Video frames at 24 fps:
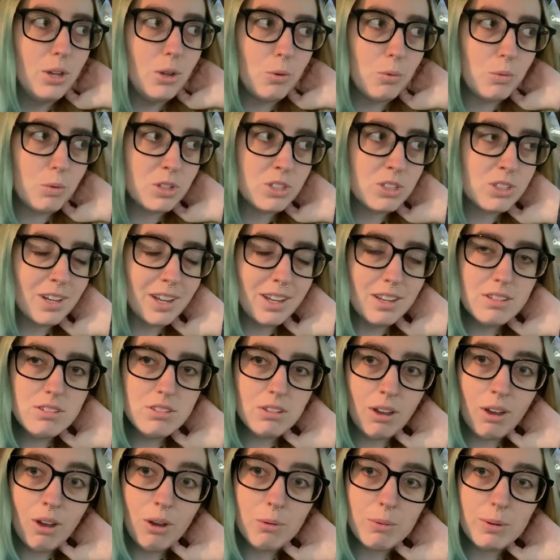Which, as
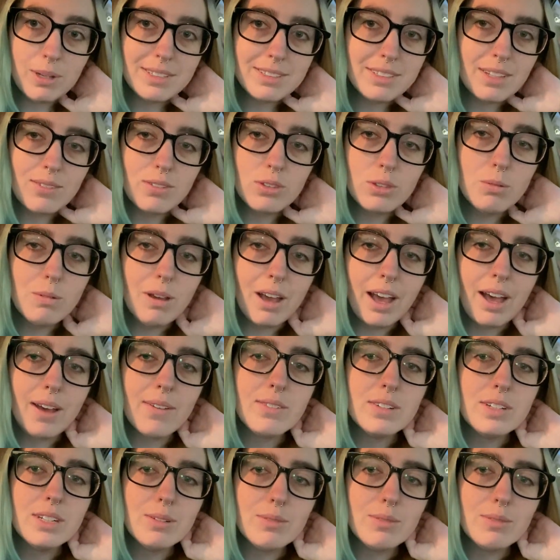always, if you have any